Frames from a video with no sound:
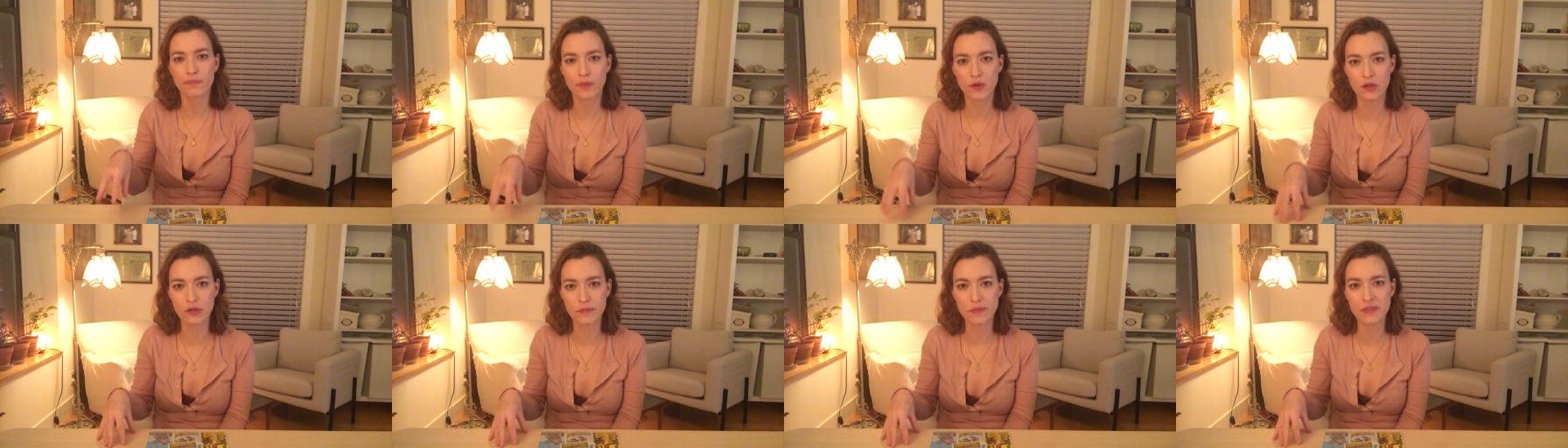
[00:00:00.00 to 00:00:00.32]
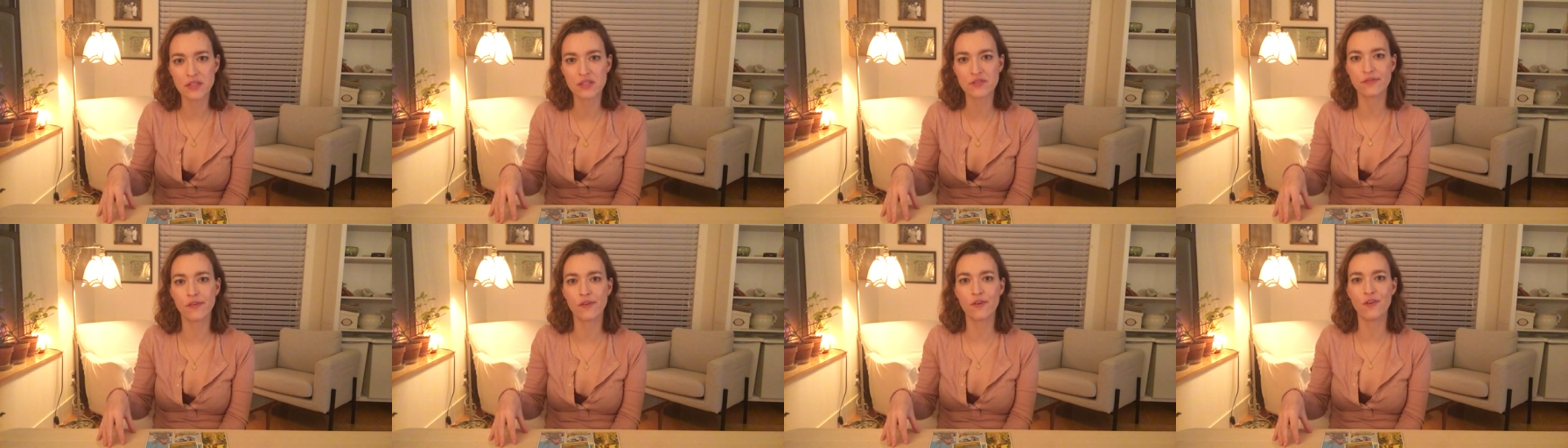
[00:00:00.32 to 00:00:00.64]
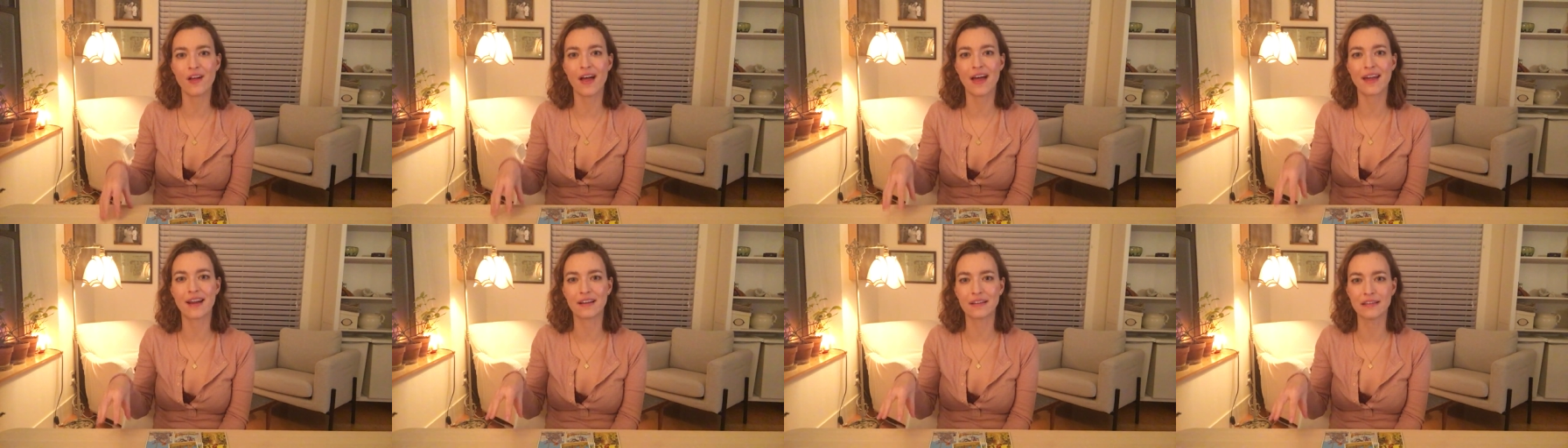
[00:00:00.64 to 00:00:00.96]

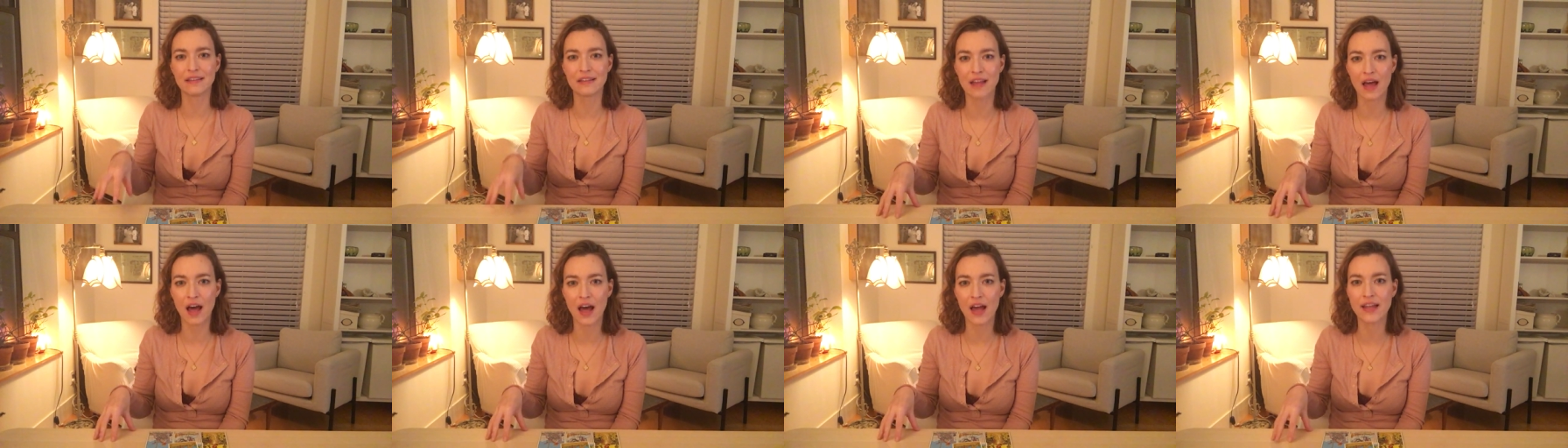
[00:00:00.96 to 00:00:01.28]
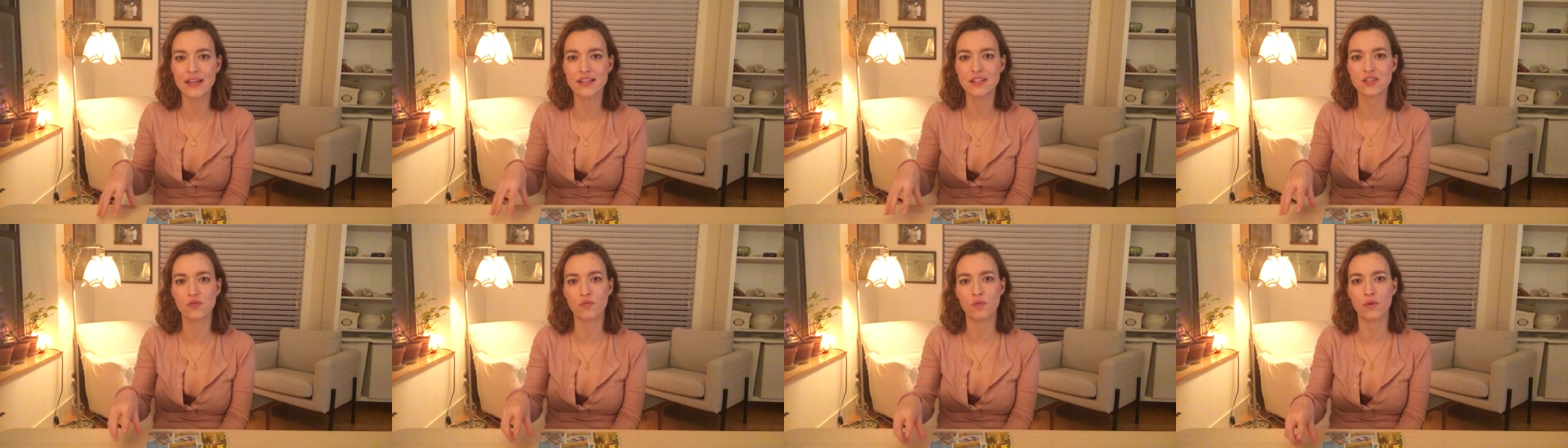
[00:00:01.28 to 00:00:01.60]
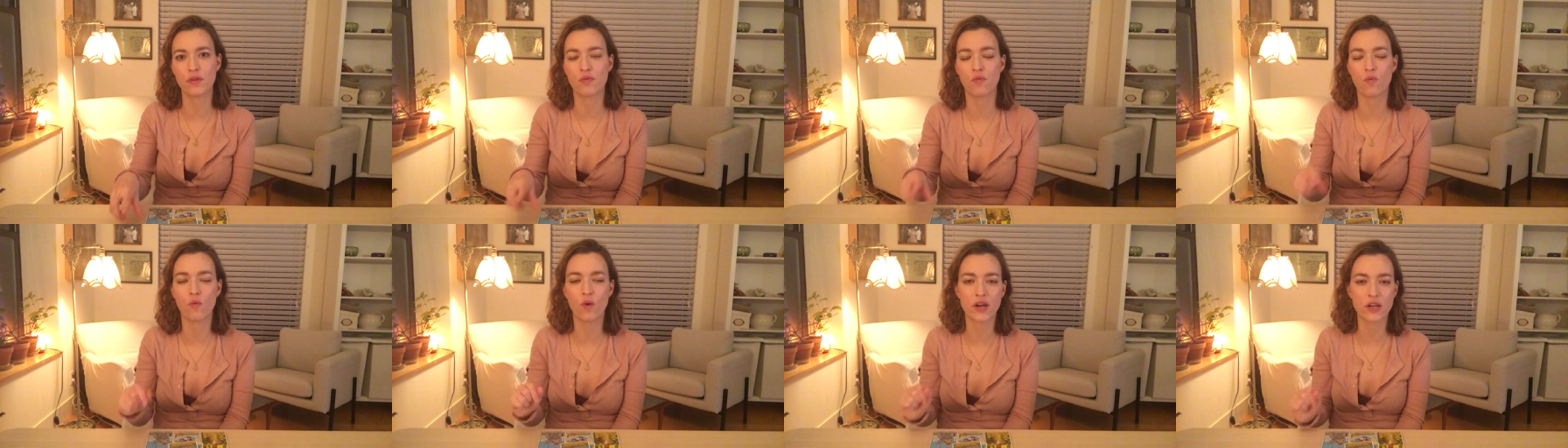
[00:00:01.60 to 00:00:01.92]
purposeful, and aligned
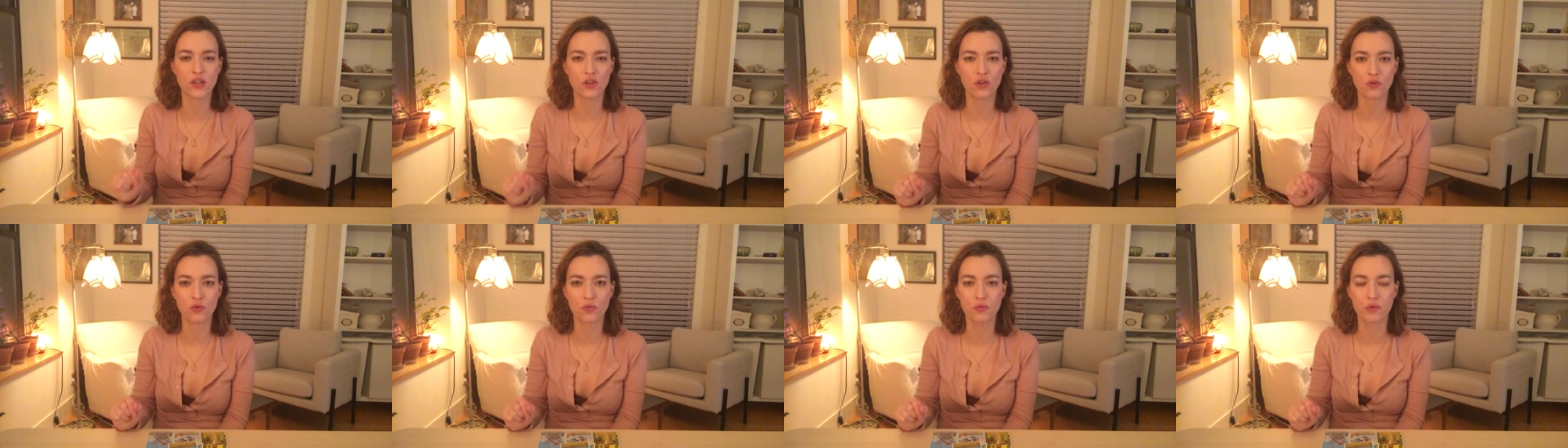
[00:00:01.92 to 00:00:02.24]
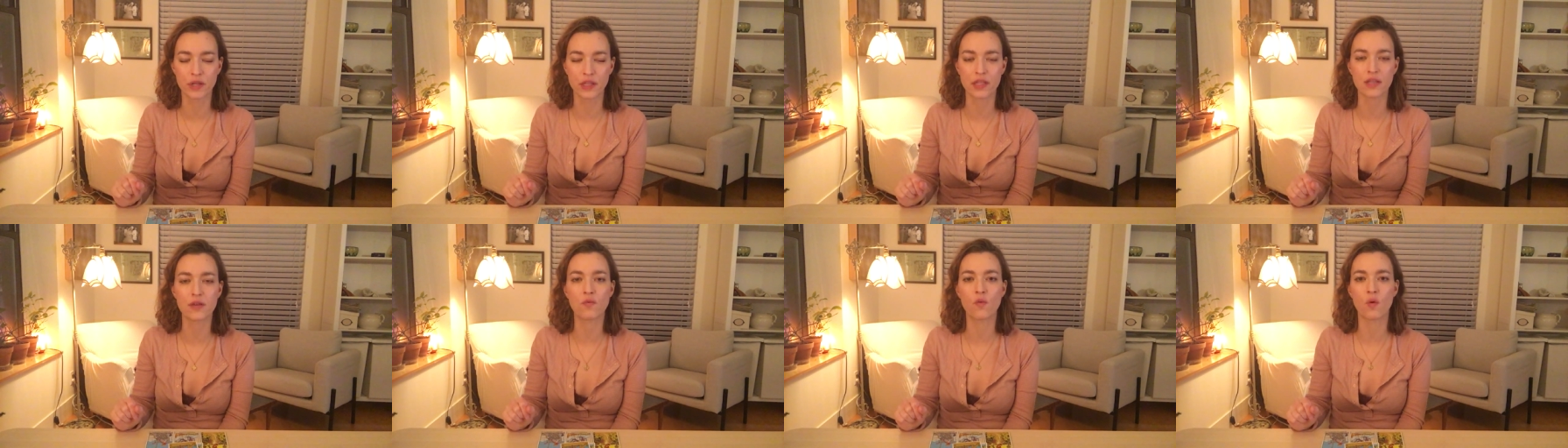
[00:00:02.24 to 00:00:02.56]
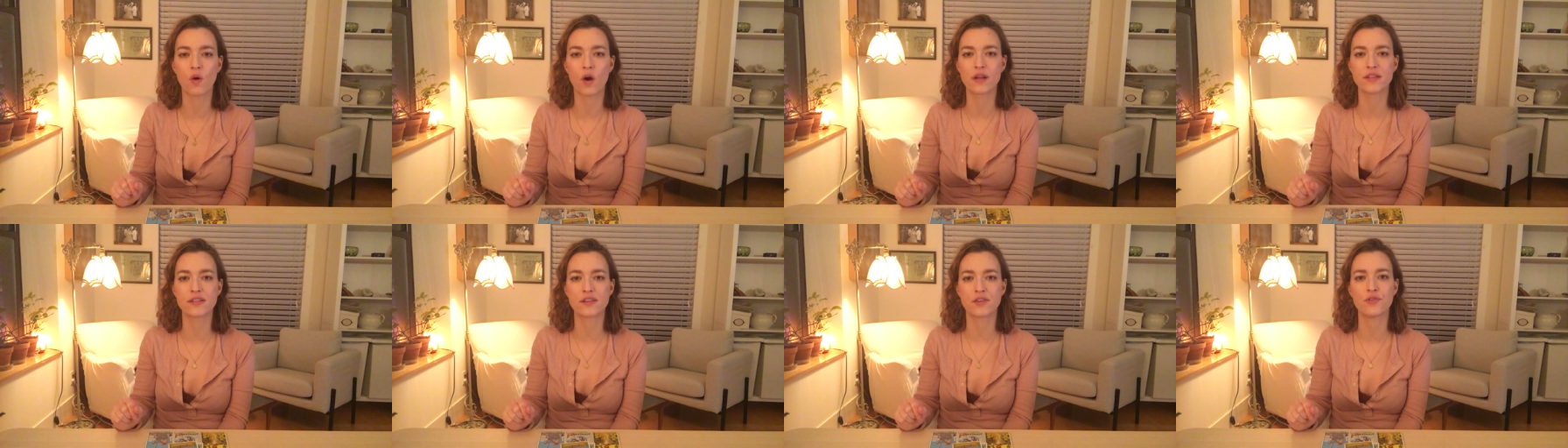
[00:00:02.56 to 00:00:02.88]
with what you really
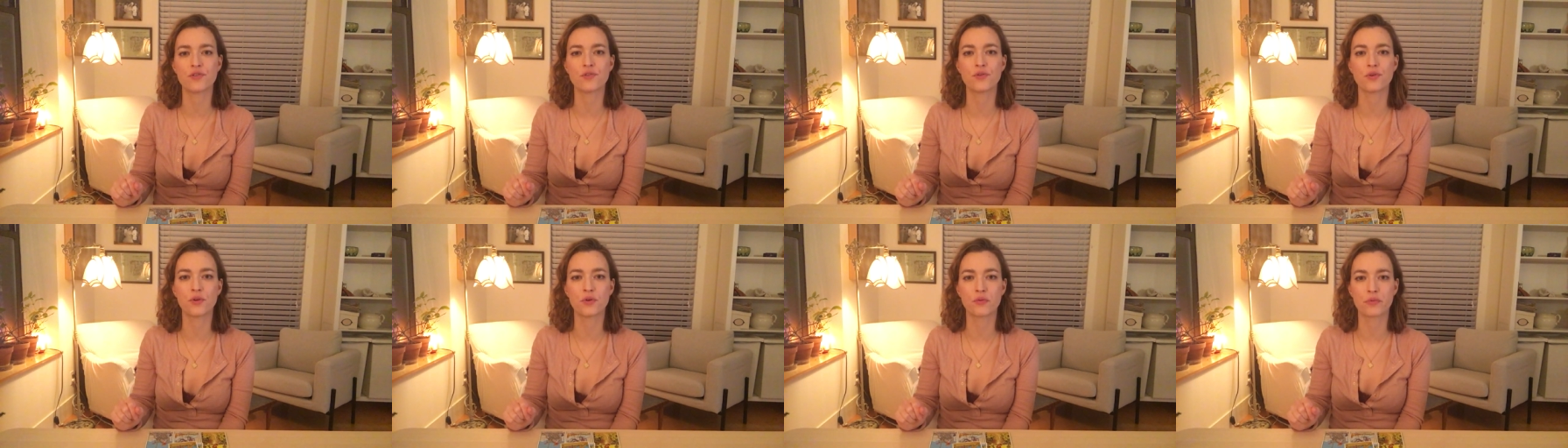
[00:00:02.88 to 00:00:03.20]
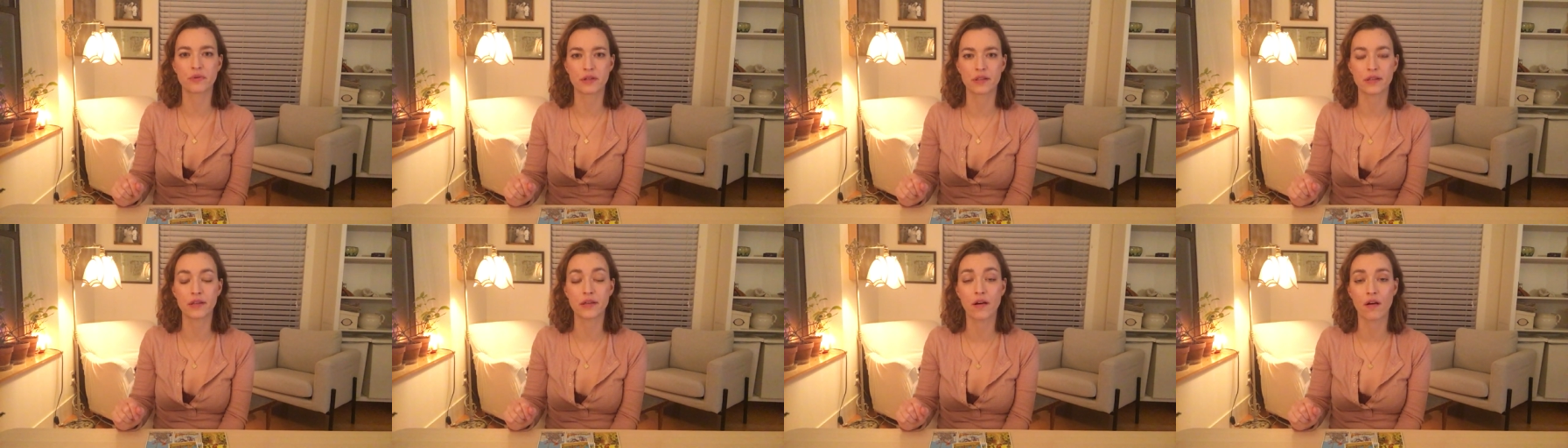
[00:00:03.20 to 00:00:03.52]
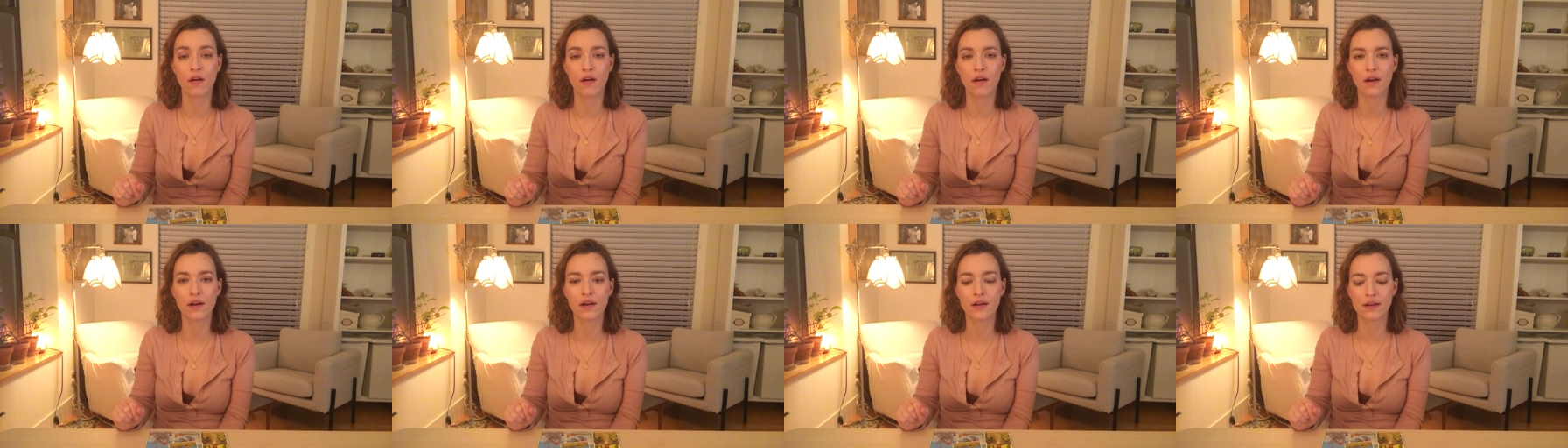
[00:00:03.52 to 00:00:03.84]
want and who you really
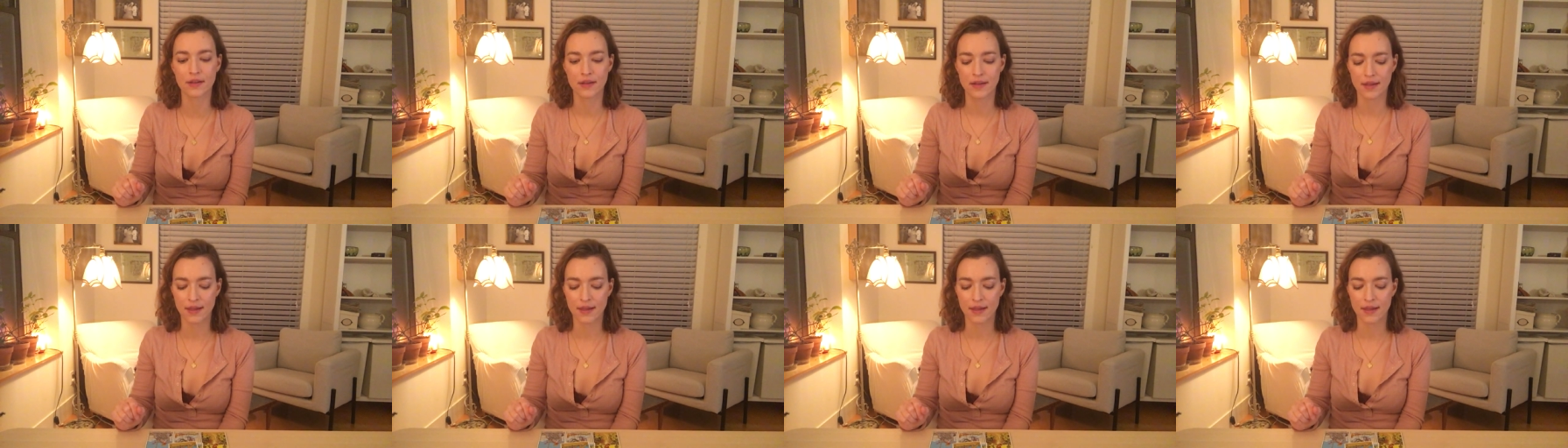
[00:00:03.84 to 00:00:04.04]
are.